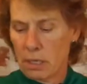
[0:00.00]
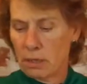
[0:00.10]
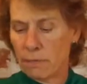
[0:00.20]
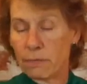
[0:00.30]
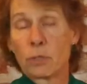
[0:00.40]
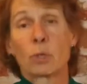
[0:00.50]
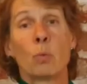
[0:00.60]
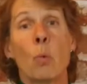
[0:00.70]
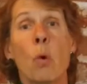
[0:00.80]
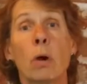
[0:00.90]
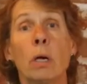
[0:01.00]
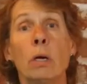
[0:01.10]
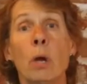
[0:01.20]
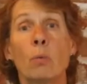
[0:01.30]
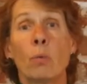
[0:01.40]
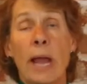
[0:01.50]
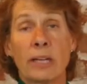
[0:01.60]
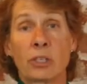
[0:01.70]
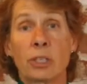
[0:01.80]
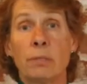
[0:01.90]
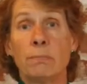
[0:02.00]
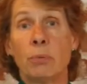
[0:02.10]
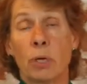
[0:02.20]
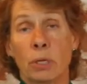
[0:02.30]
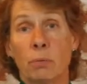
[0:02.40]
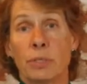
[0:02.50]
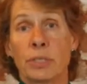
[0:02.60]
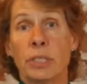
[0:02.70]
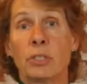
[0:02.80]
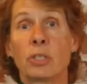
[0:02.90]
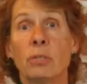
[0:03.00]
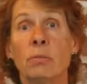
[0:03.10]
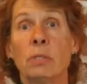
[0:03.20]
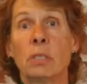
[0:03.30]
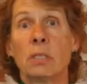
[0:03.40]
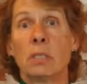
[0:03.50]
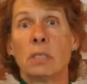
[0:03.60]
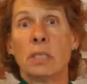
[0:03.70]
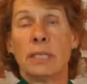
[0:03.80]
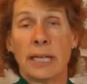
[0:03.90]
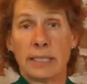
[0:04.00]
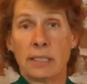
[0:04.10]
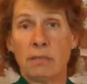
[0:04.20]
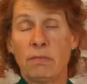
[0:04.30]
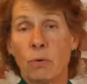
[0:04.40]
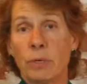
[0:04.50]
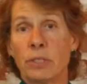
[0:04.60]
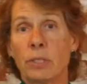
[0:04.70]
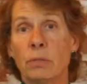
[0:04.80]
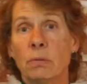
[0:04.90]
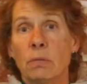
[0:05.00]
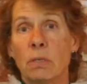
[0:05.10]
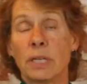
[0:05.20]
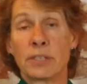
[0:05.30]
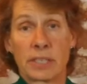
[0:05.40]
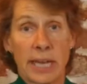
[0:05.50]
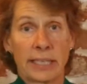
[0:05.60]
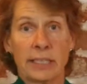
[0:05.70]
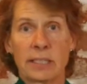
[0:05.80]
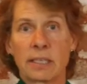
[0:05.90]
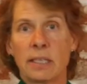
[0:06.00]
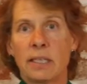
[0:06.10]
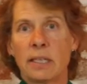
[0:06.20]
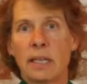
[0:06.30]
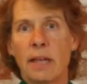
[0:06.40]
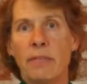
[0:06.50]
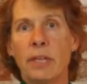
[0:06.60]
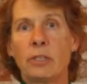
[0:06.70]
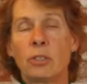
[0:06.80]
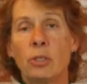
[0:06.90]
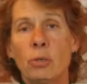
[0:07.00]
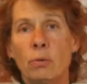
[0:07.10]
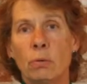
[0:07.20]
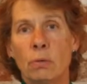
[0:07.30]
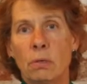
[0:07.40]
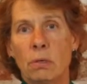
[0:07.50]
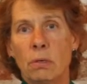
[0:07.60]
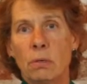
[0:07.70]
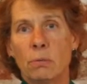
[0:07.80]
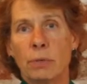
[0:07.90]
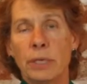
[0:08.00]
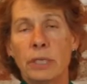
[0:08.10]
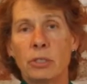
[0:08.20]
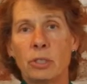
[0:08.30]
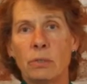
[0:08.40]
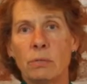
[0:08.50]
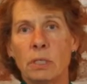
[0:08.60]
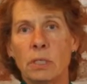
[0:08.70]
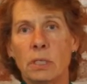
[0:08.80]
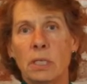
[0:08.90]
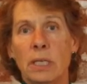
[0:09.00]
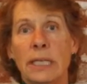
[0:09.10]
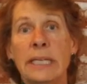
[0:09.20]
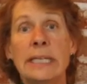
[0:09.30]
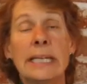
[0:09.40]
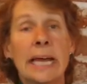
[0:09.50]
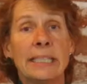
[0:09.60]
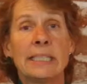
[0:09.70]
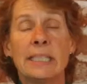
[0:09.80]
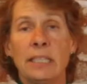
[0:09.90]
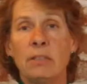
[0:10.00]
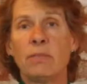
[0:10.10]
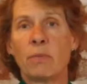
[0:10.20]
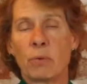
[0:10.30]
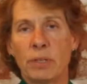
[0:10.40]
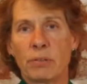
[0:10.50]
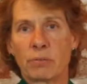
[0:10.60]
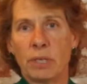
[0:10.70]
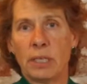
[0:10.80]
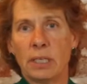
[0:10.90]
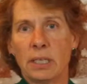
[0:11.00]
The first war ration book was issued in 1942. A second, and then 2 were issued in 1943.